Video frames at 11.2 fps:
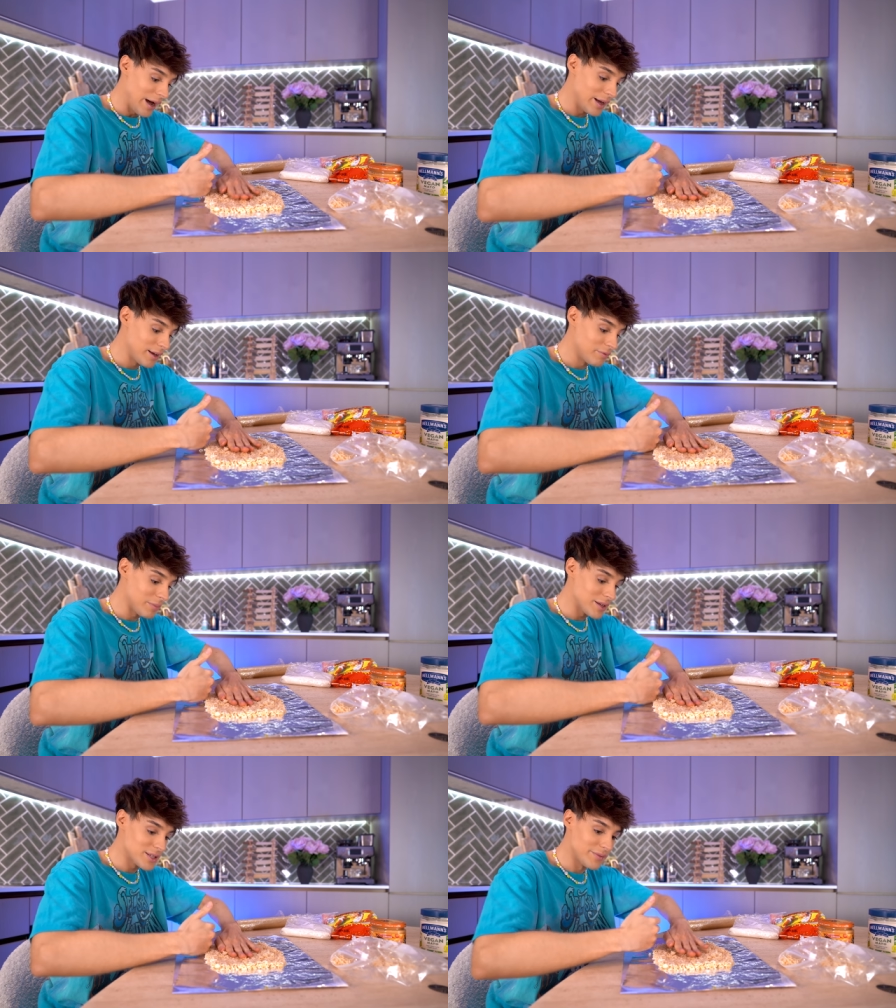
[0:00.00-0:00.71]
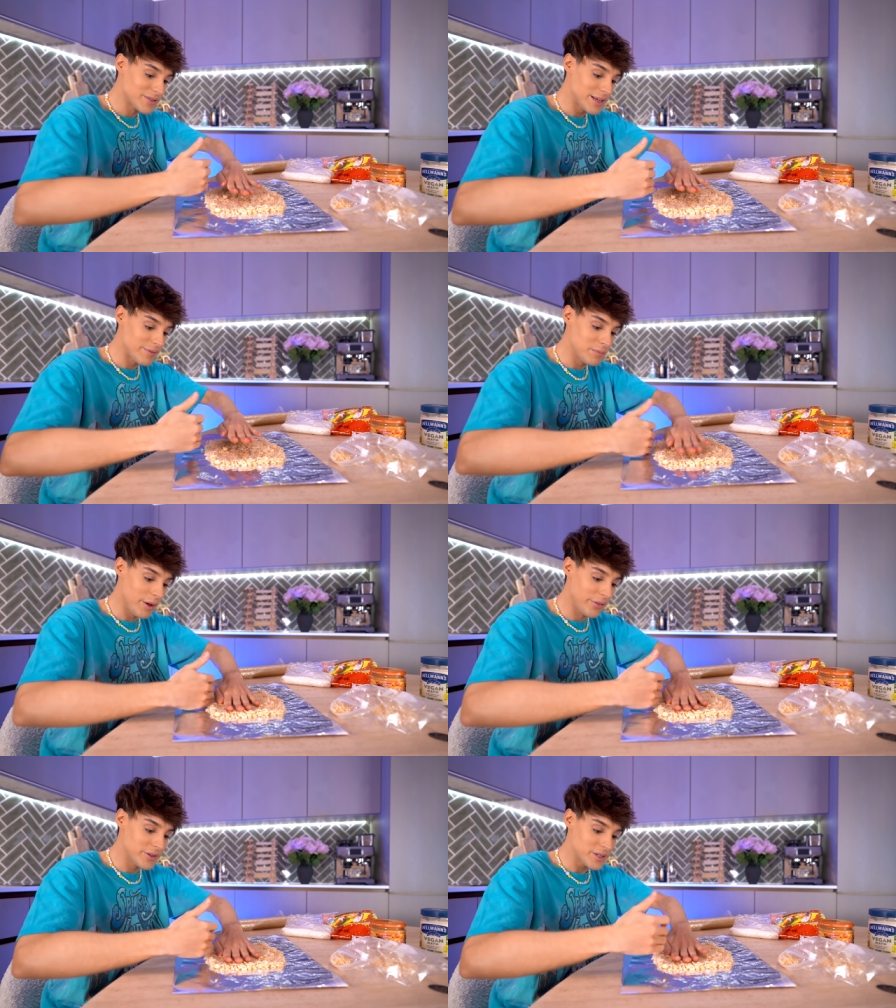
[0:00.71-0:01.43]
I give myself seven
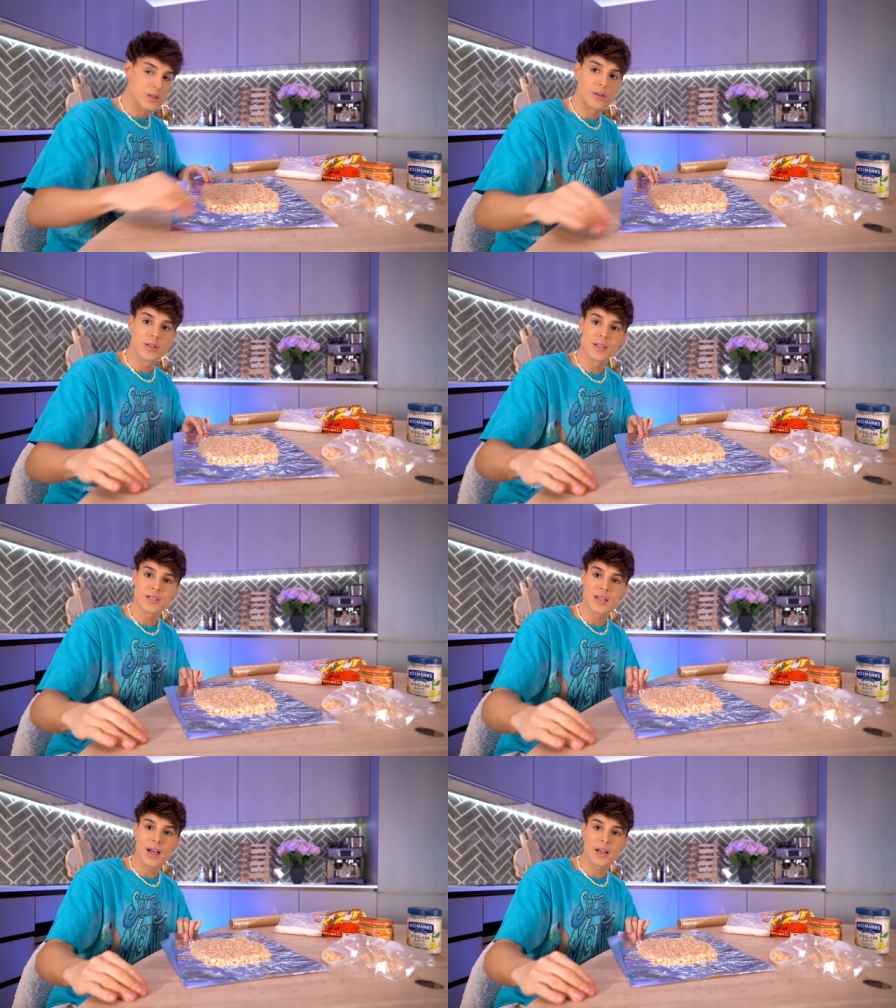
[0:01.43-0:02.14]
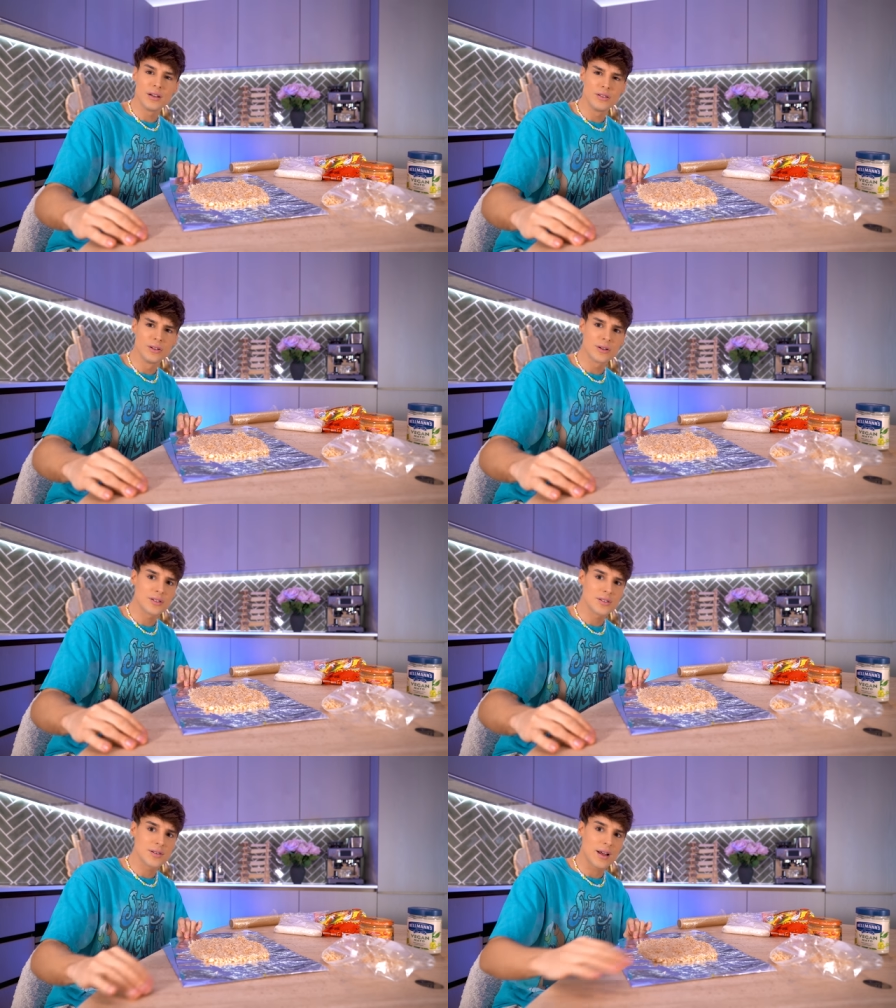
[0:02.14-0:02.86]
months. So this kind of
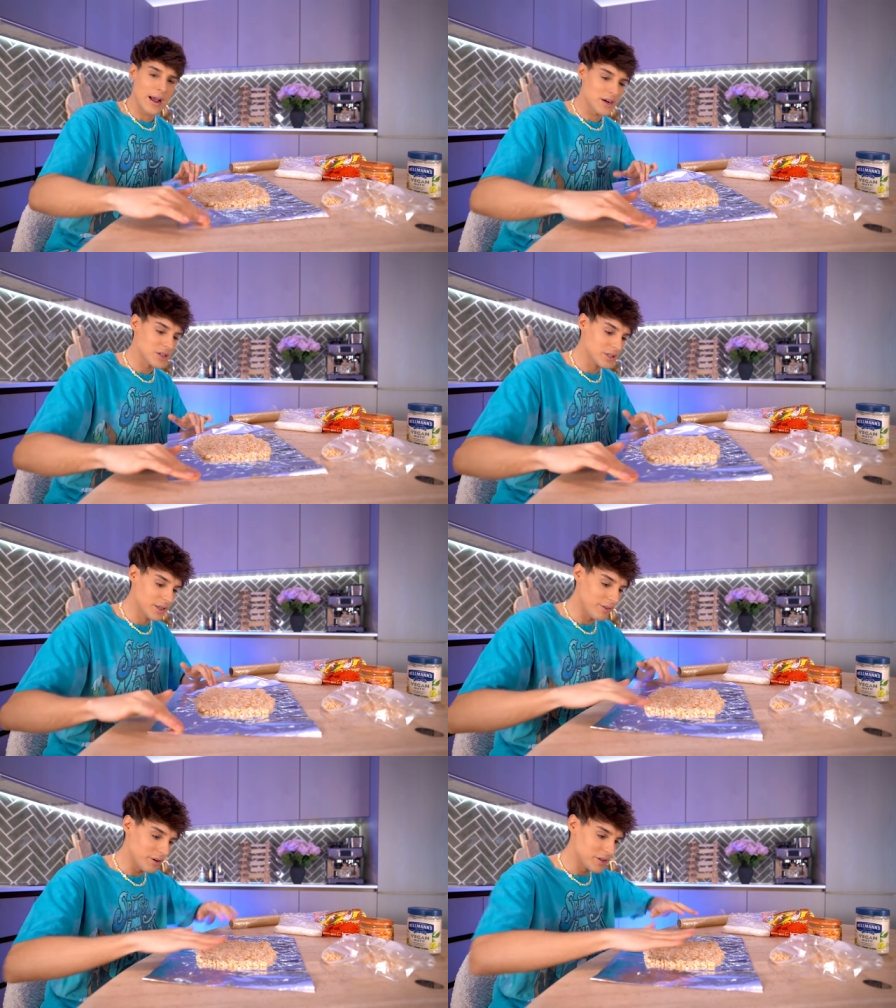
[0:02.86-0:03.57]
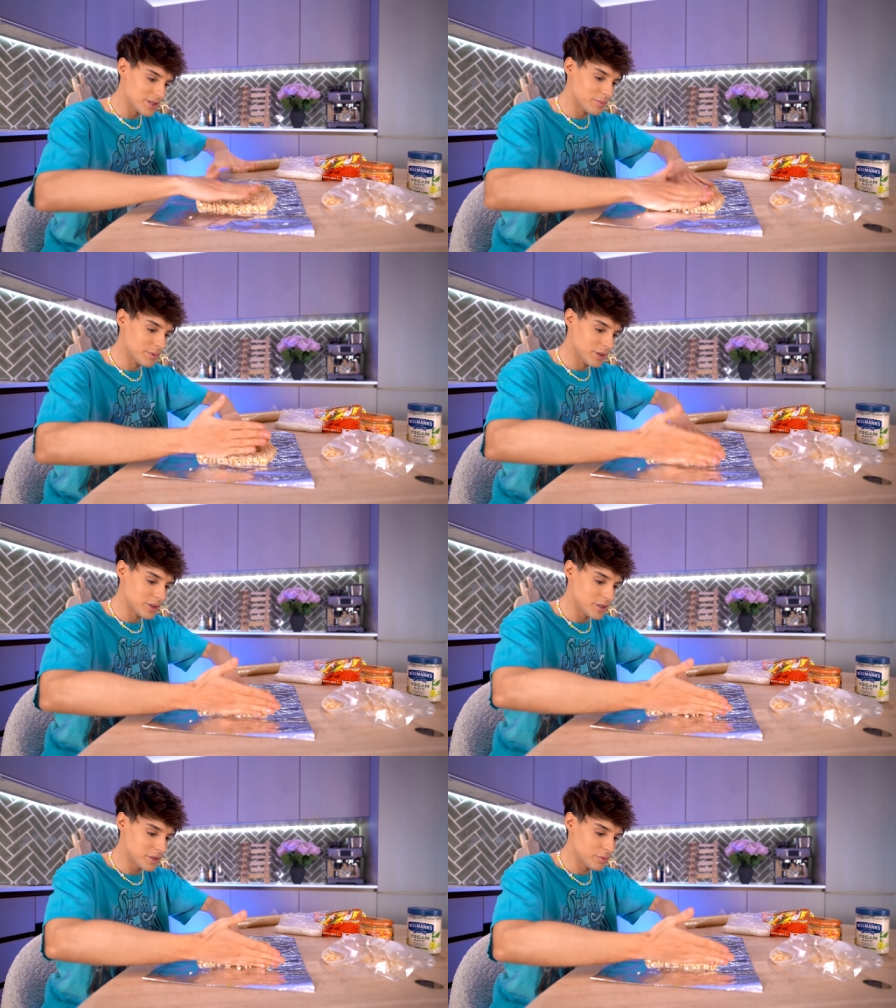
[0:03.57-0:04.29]
looks actually very
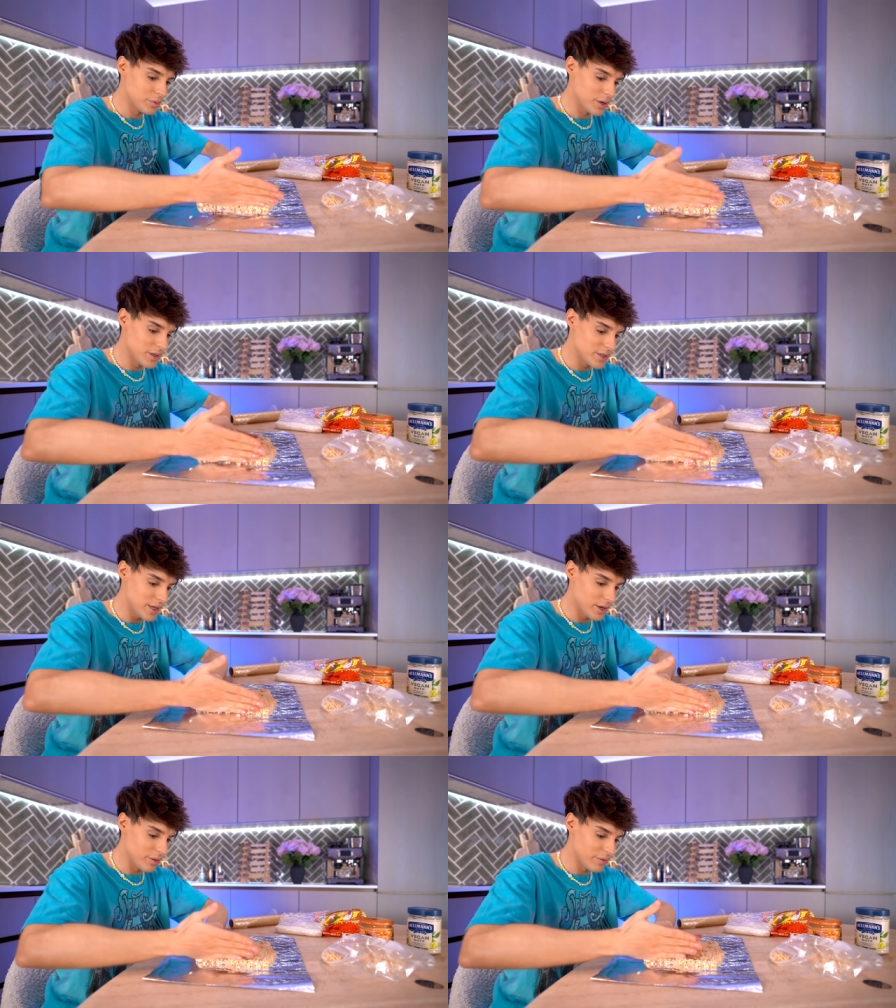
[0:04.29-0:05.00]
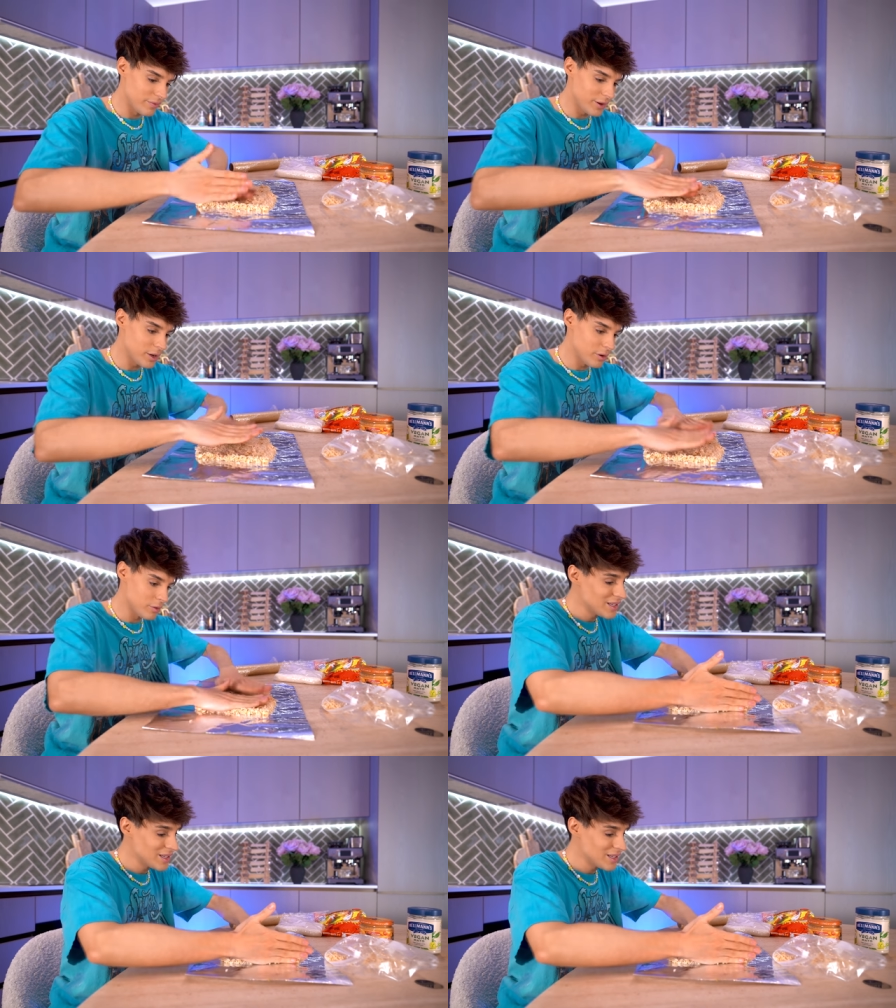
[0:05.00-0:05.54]
similar to what it did on the video.